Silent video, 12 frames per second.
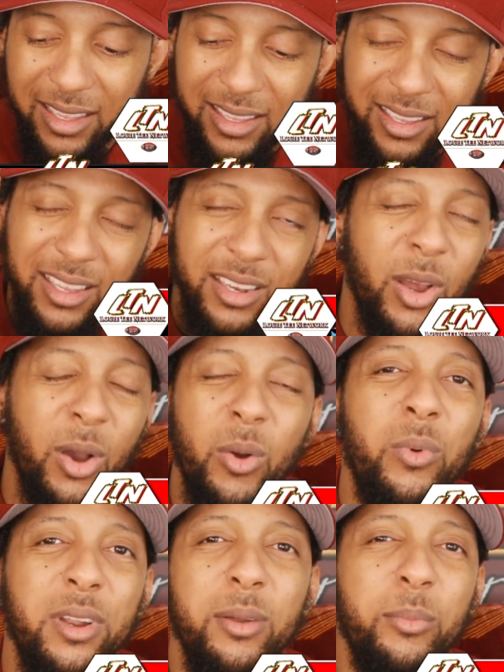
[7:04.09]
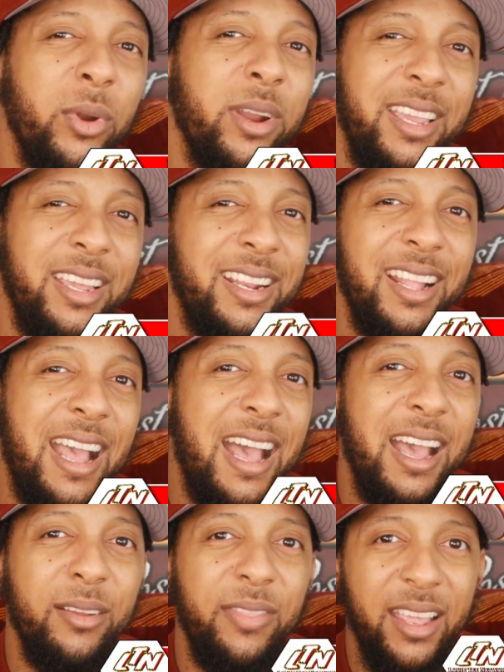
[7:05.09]
You don't want to bring in a
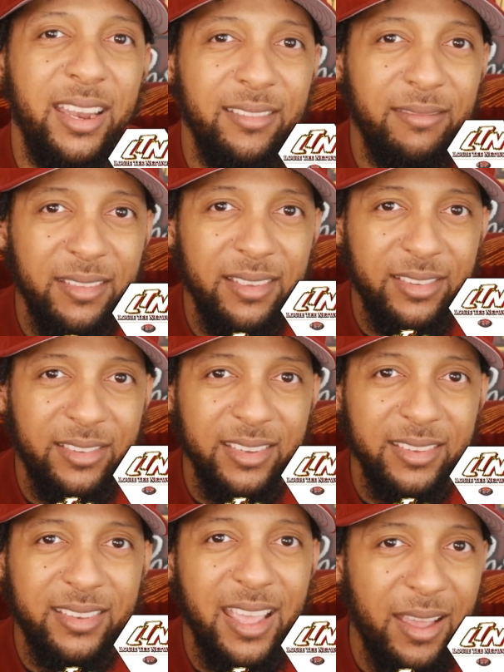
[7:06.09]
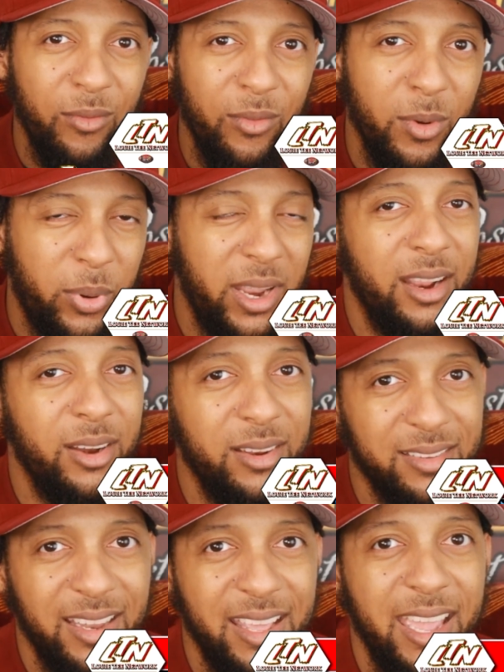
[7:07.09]
guy that just repaired
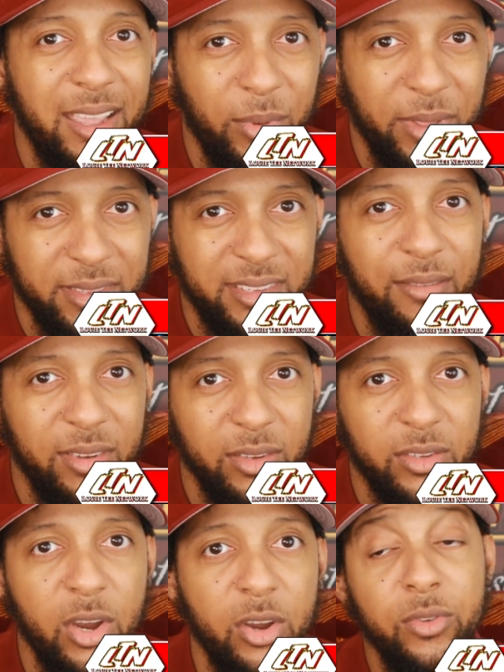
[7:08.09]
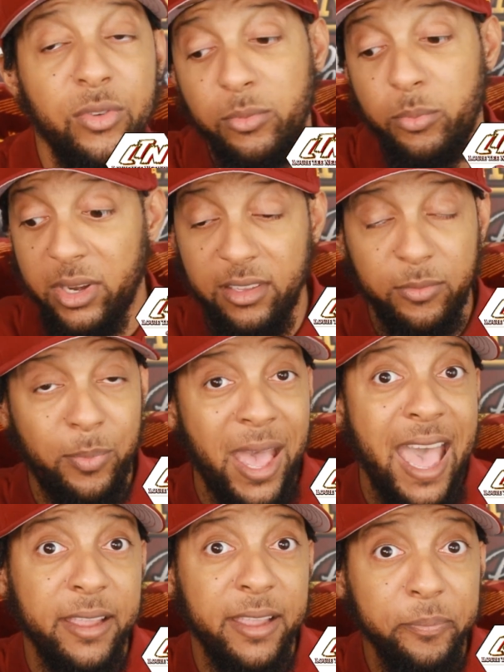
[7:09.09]
his leg with 7 surgeries, but he's
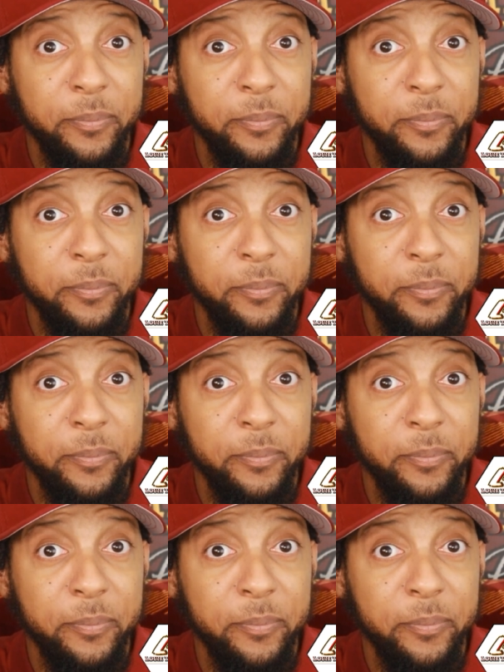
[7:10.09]
back.